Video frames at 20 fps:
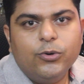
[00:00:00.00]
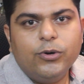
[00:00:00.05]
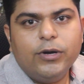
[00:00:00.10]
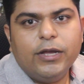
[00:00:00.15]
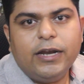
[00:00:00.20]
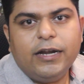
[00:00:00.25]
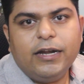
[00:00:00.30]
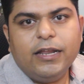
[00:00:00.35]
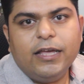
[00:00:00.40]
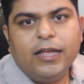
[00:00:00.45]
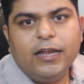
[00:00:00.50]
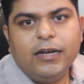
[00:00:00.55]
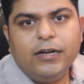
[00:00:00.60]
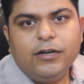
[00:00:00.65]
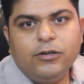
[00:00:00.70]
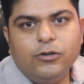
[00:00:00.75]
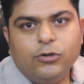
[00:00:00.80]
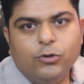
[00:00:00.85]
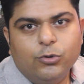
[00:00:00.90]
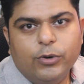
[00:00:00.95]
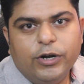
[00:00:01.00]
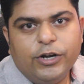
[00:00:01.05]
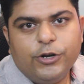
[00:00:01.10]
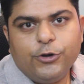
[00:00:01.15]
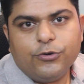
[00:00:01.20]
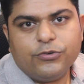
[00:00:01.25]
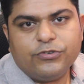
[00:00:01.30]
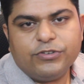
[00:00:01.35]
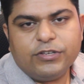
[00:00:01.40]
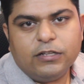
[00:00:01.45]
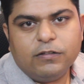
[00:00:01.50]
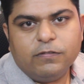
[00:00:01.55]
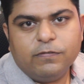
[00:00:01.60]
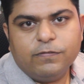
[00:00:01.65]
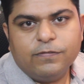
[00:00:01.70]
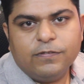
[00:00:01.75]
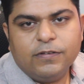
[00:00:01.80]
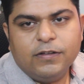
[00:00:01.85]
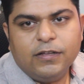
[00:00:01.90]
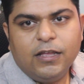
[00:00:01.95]
go ahead and do it
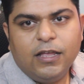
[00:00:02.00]
yourself.